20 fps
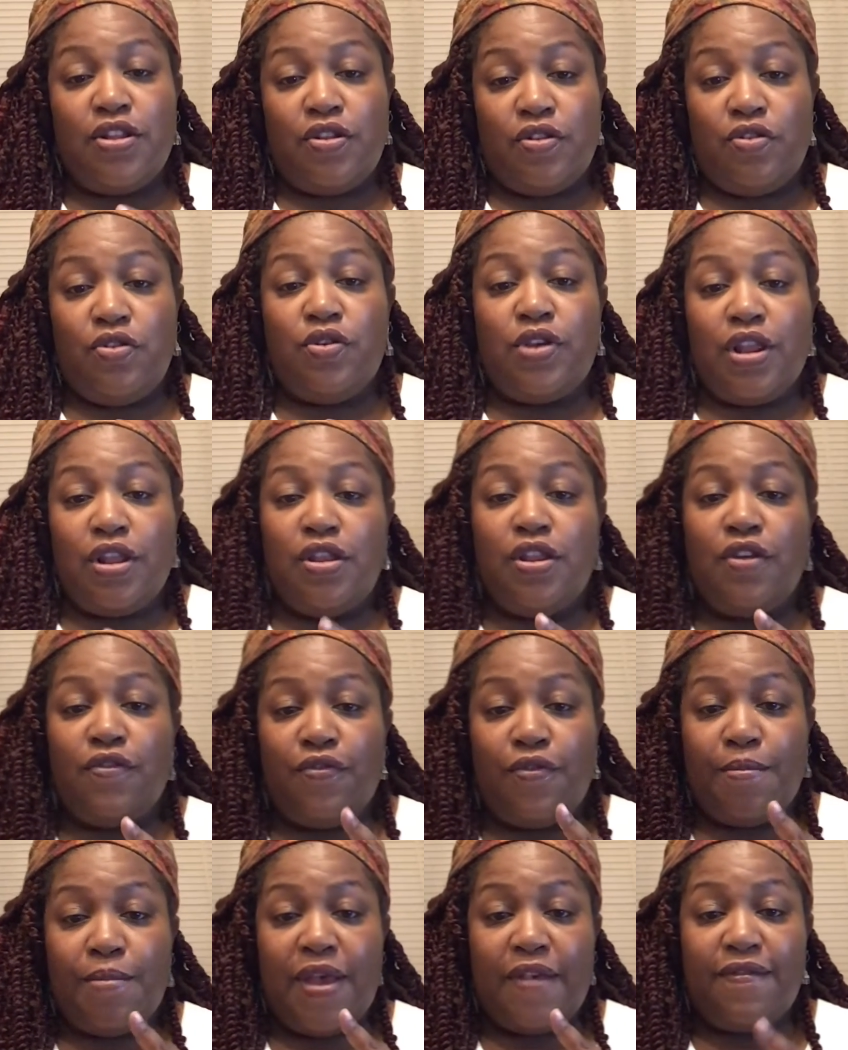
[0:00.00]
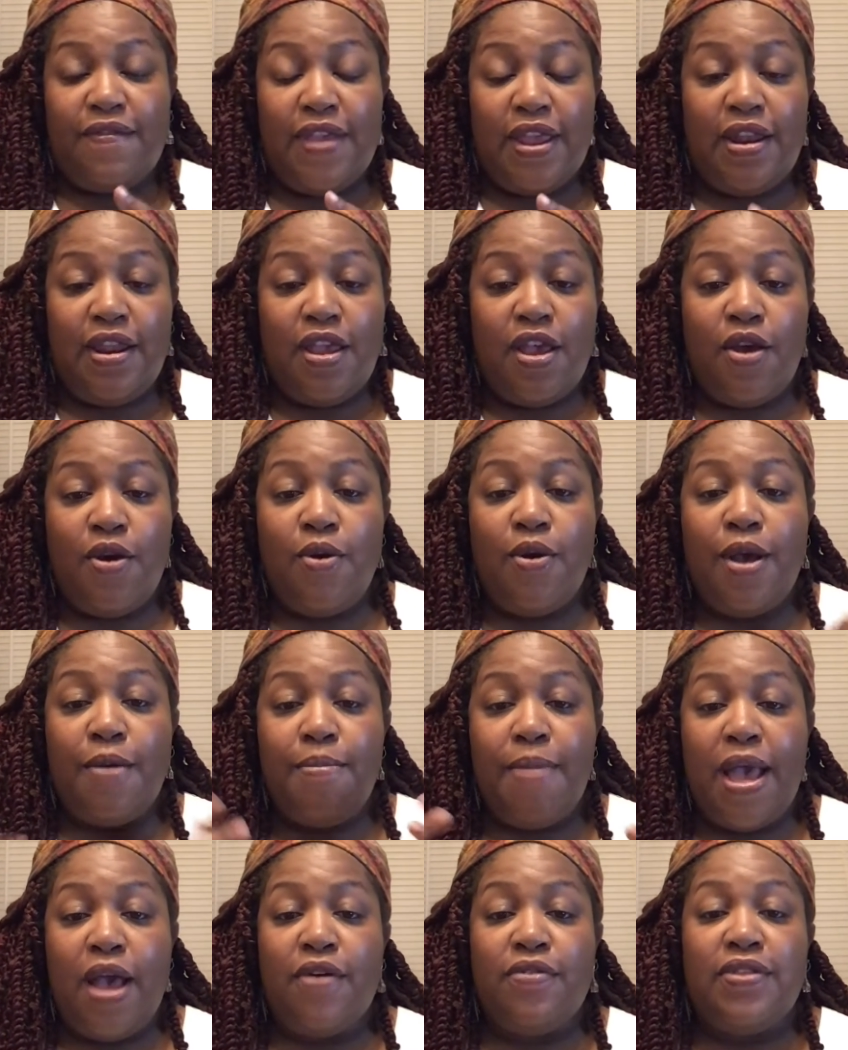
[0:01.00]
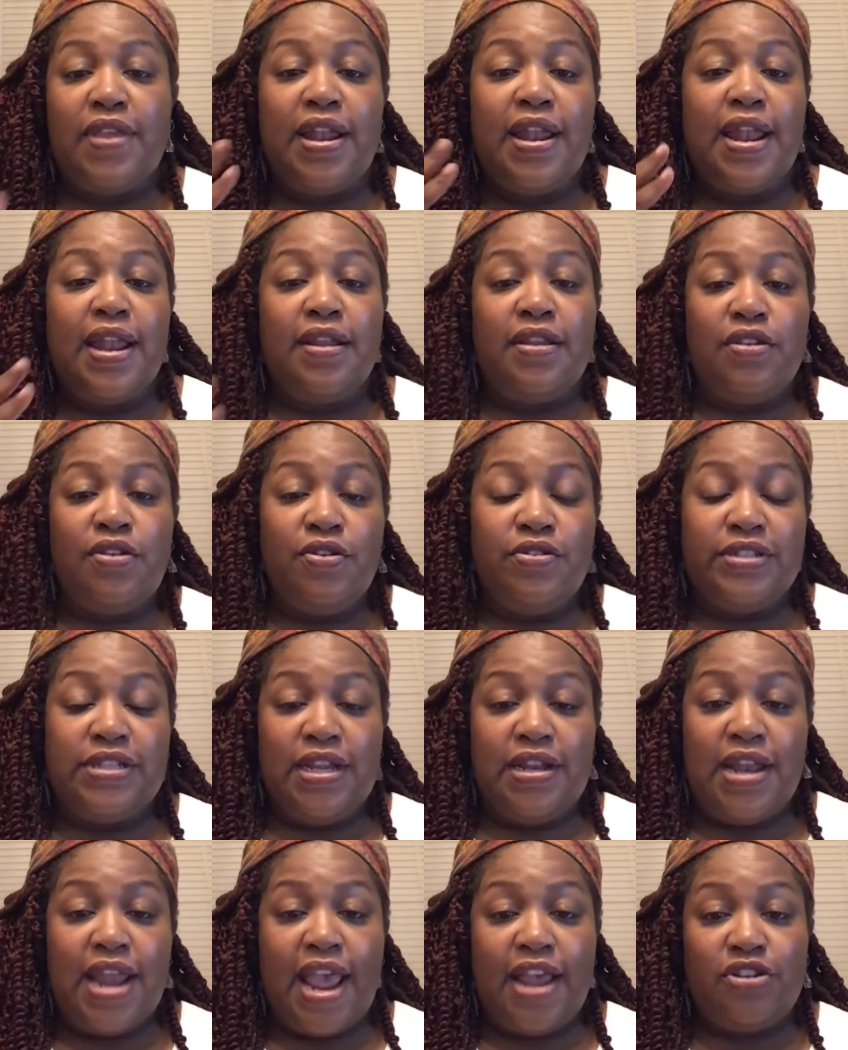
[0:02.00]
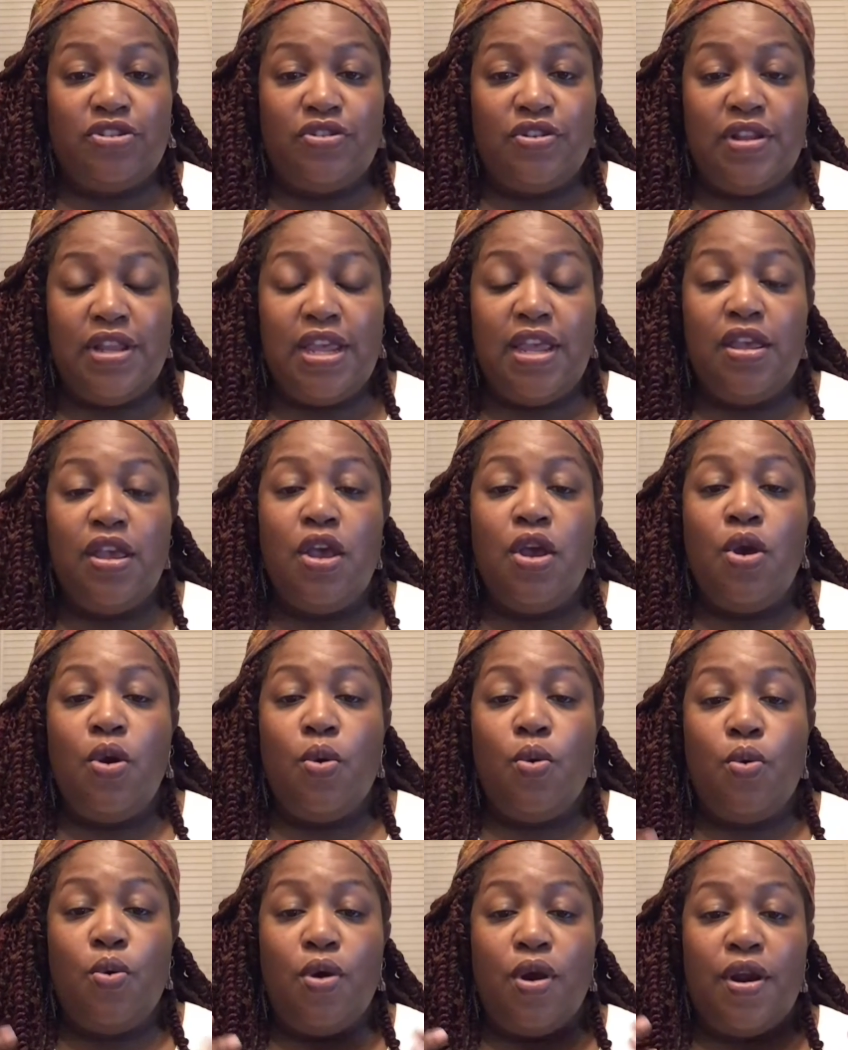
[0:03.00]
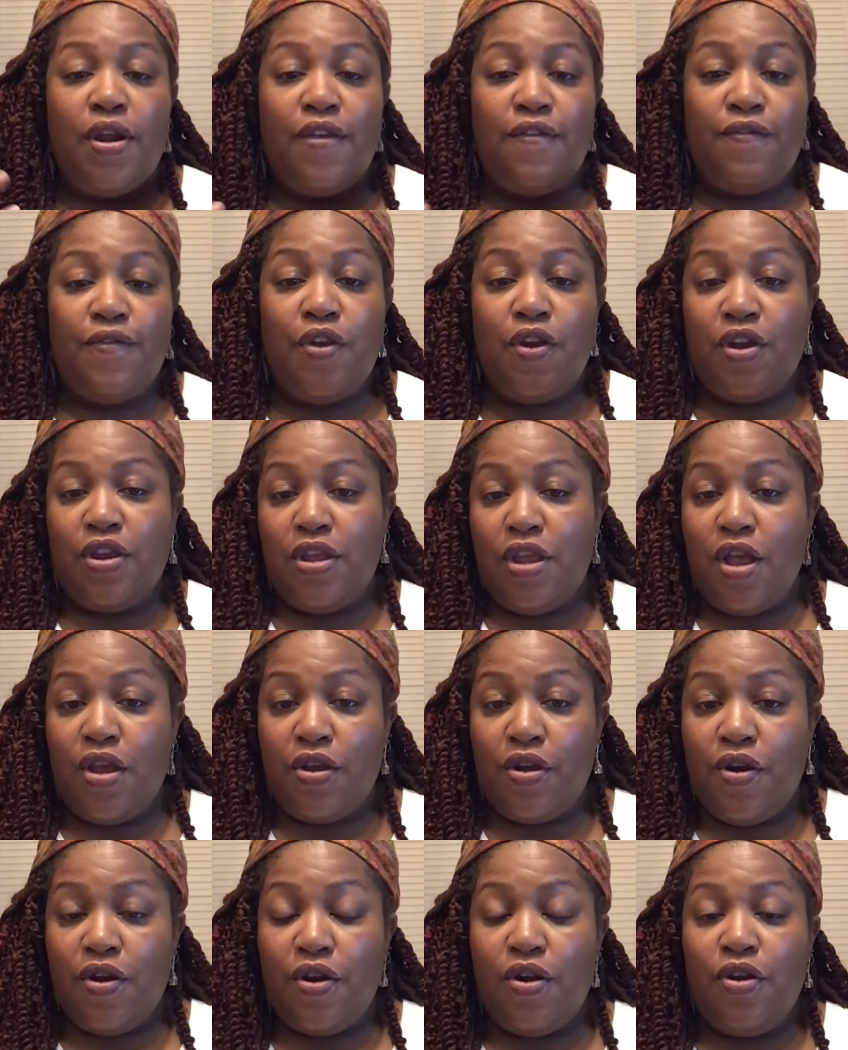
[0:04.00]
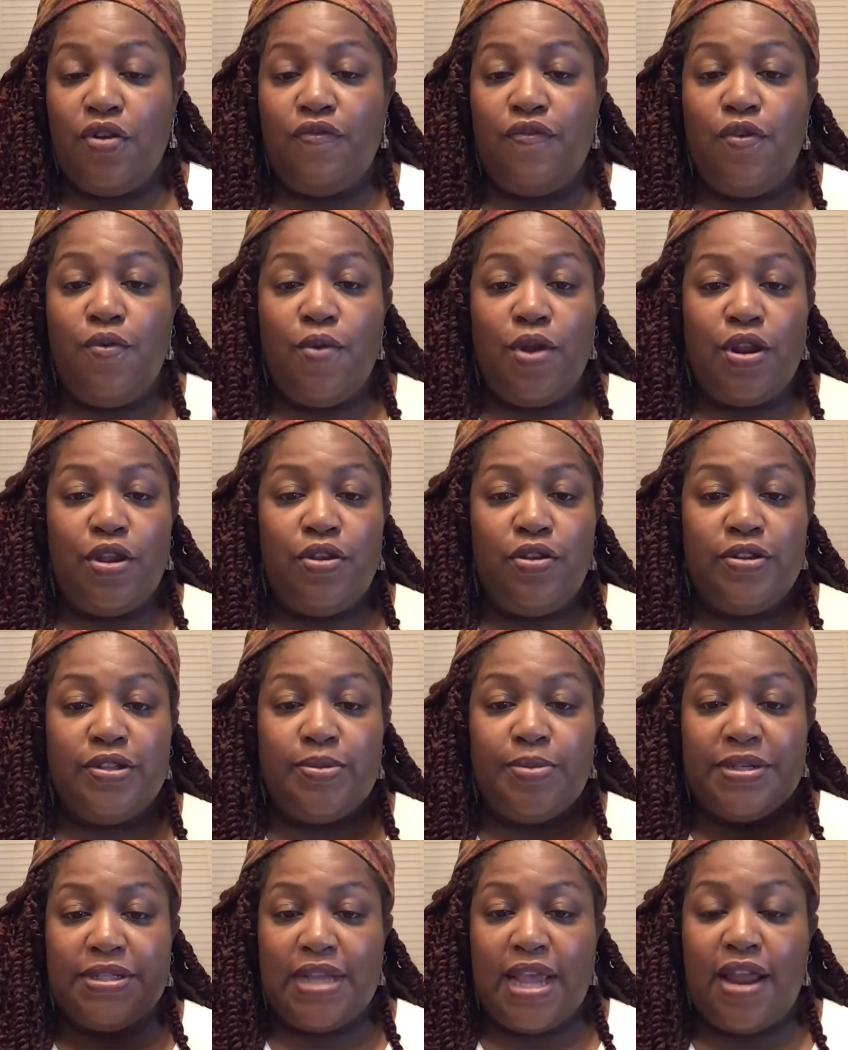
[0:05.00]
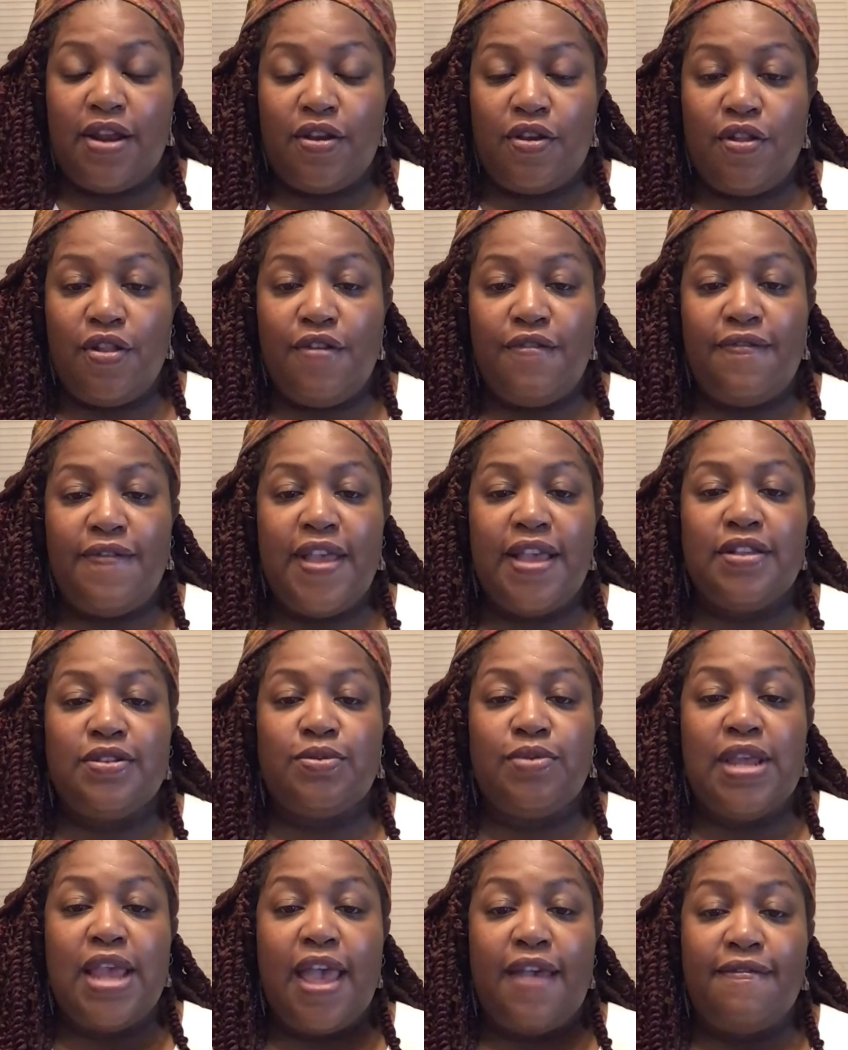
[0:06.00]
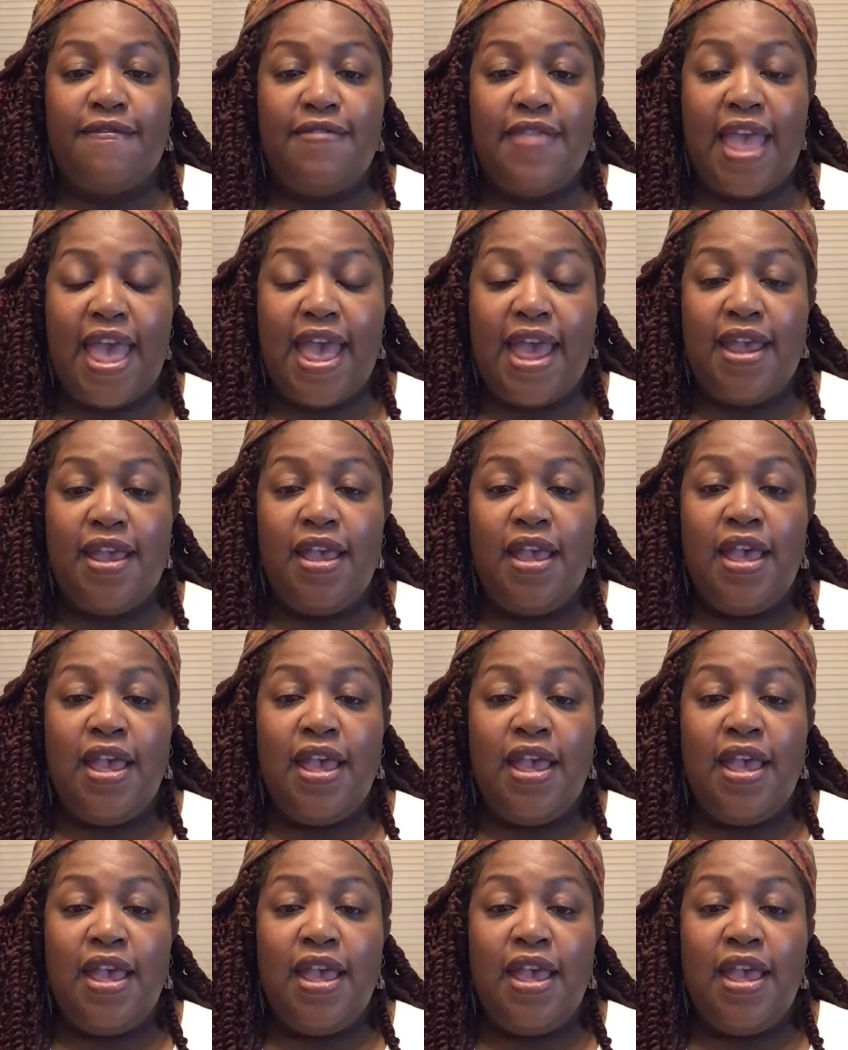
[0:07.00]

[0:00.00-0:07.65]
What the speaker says: you can look for my video about using naturally, or if you're a young girl, if you want to use botanical effects, we have that.